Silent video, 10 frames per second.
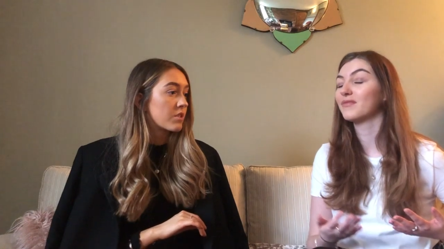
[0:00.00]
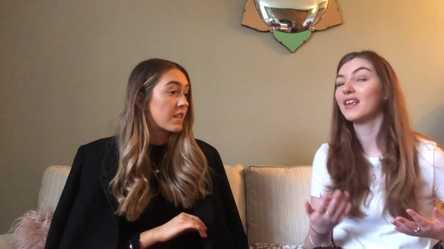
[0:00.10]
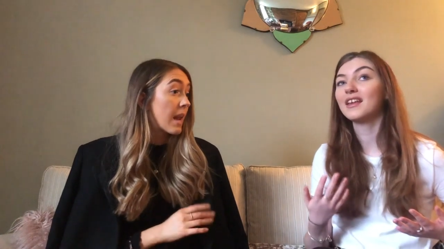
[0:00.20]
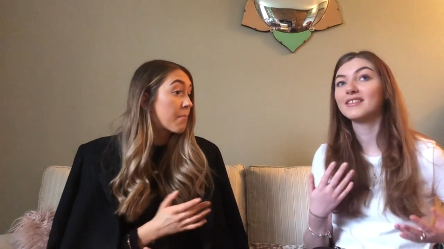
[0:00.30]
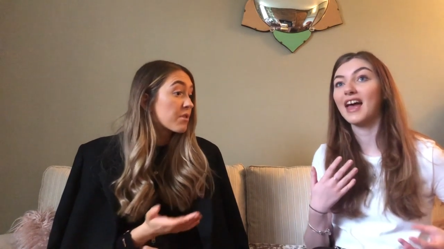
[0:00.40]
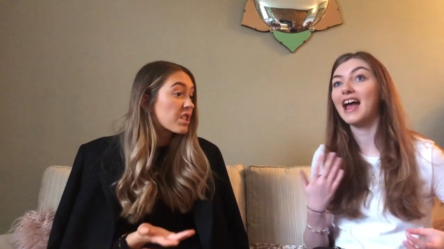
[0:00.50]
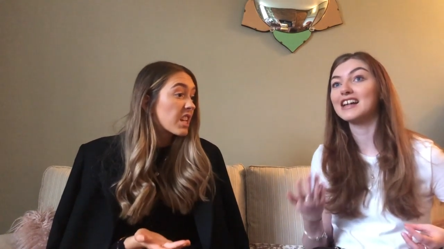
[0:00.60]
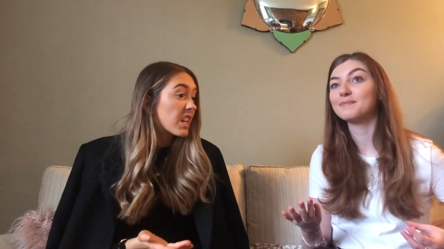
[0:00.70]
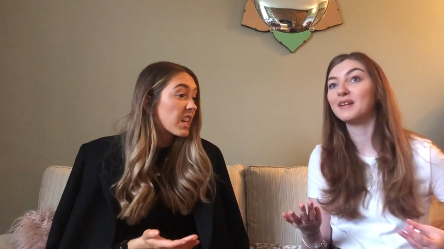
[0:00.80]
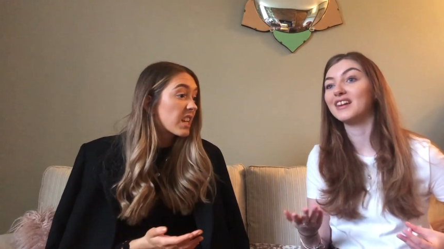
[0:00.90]
Speaker 1: celebrity. There
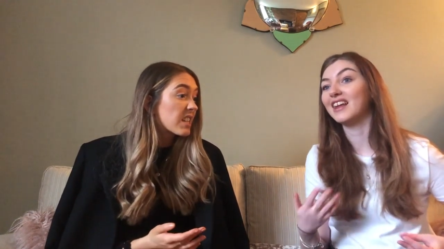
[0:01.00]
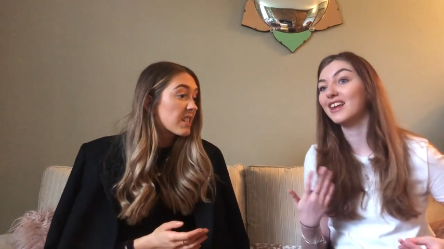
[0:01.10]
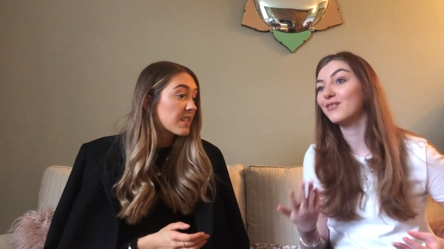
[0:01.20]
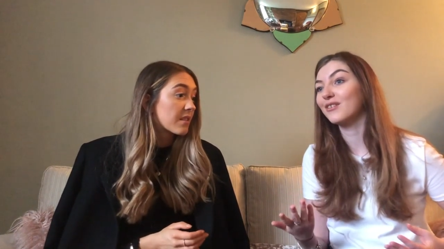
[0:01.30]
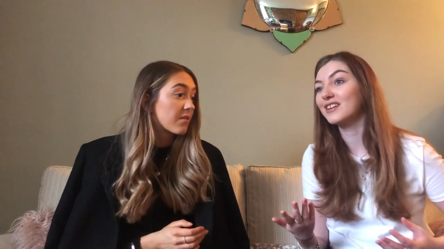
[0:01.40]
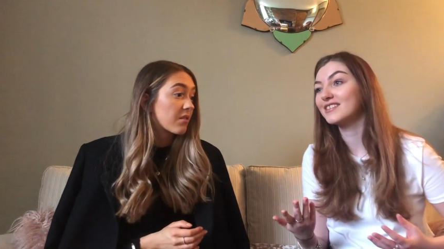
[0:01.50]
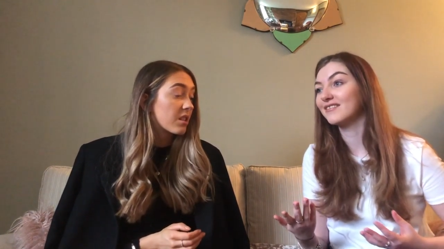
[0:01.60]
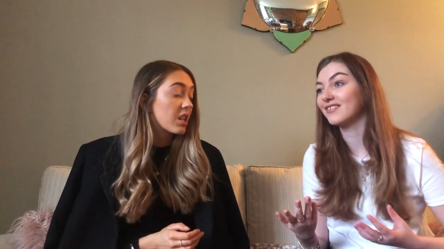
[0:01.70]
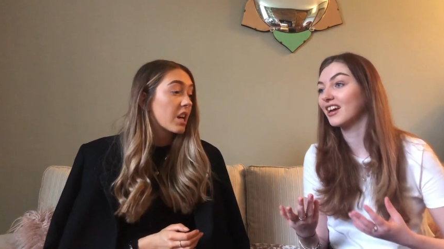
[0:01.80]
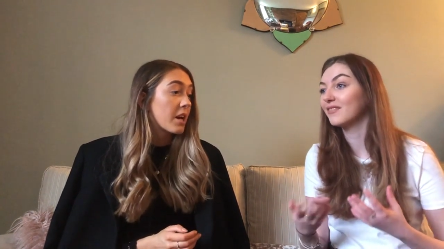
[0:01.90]
has been an increase
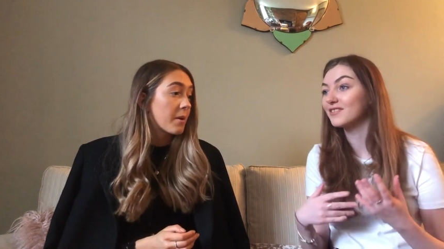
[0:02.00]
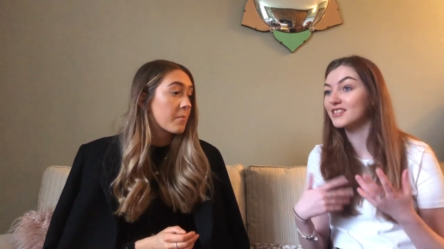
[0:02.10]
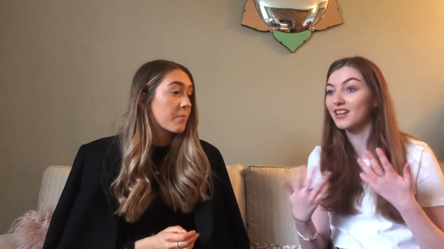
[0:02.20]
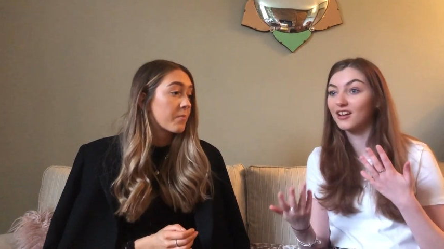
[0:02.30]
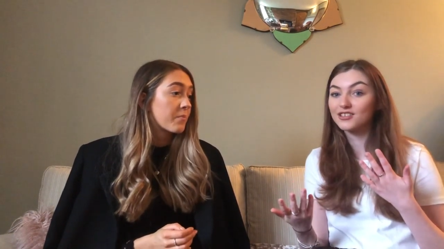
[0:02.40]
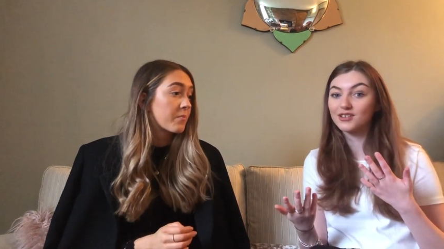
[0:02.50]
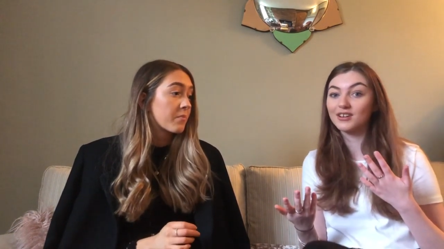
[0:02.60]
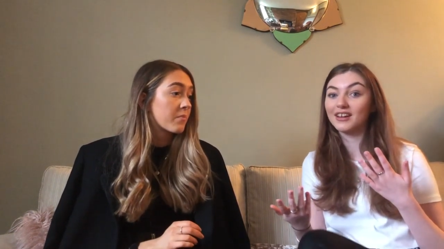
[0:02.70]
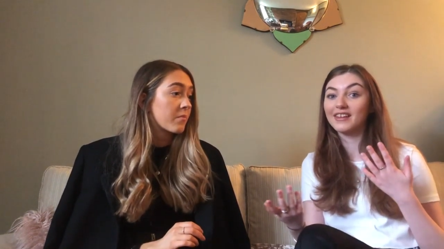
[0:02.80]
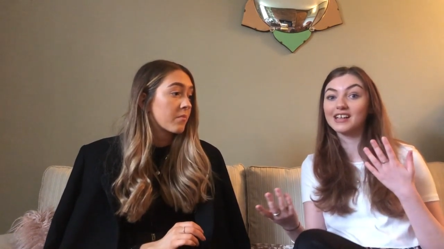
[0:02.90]
in yeah. discussion,
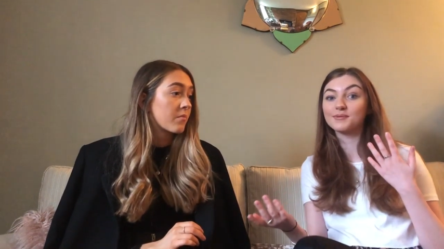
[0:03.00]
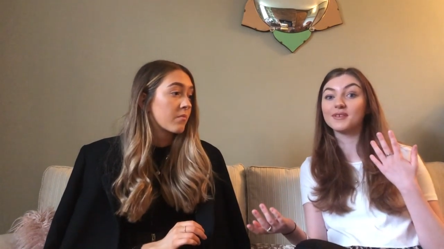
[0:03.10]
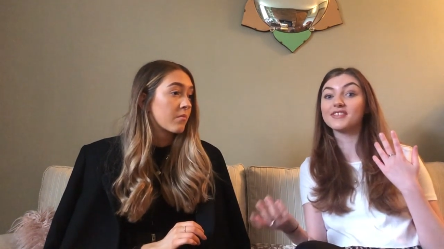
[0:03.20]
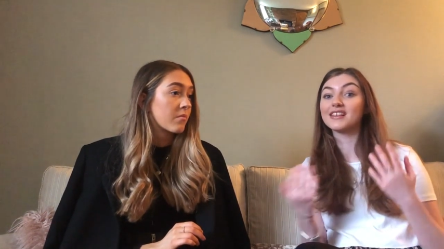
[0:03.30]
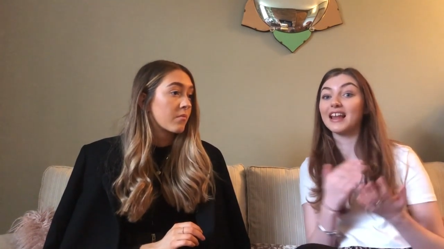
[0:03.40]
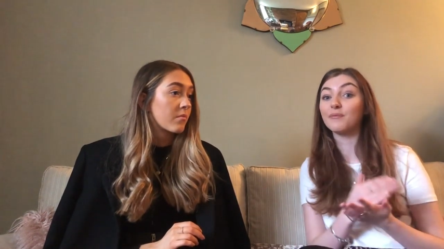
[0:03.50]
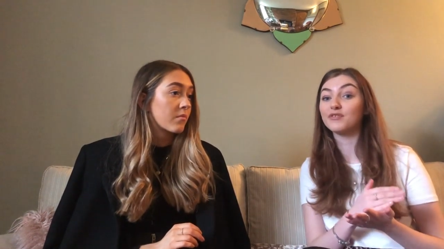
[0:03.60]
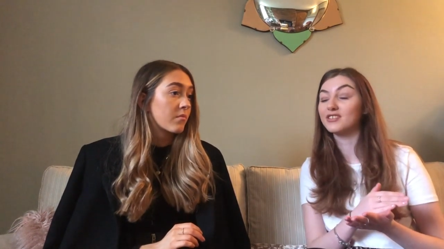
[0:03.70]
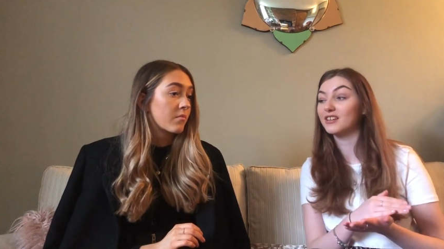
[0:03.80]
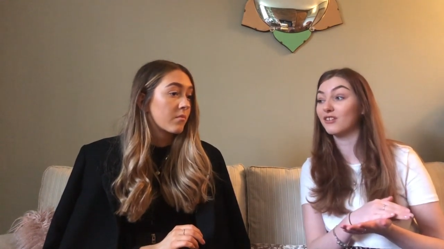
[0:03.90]
and that's with
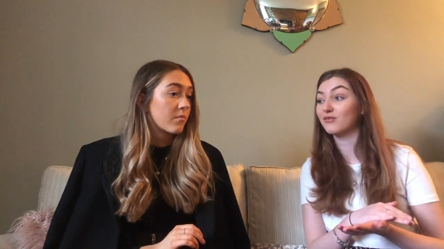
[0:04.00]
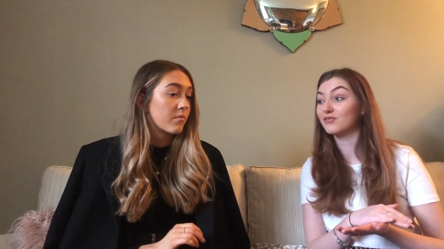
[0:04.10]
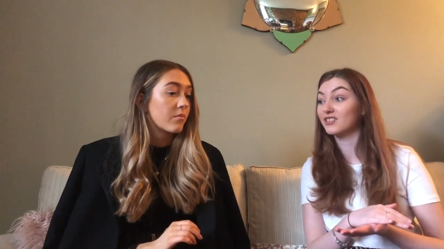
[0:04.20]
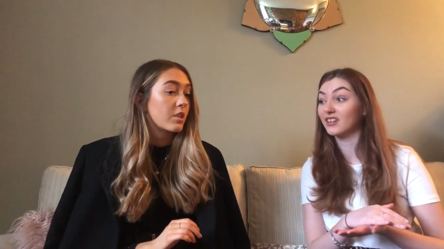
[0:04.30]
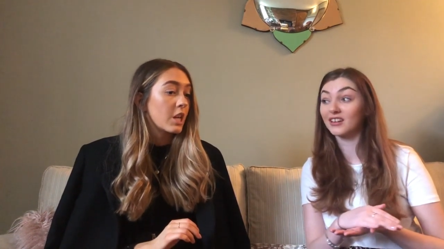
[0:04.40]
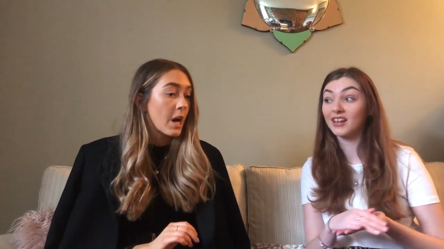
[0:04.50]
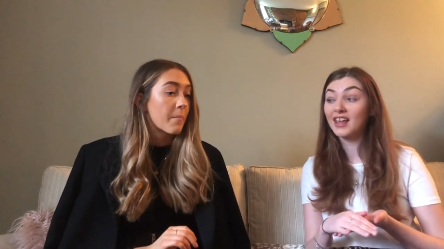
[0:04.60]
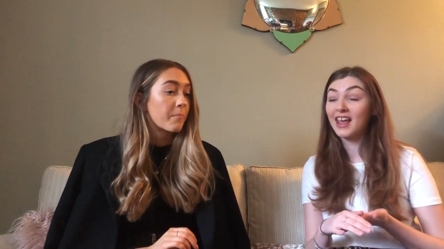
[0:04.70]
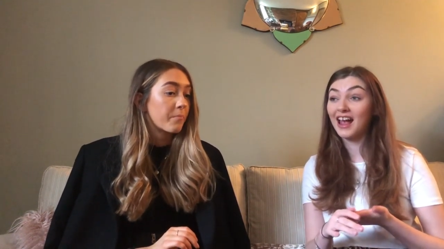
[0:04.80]
celebrity culture. Yeah.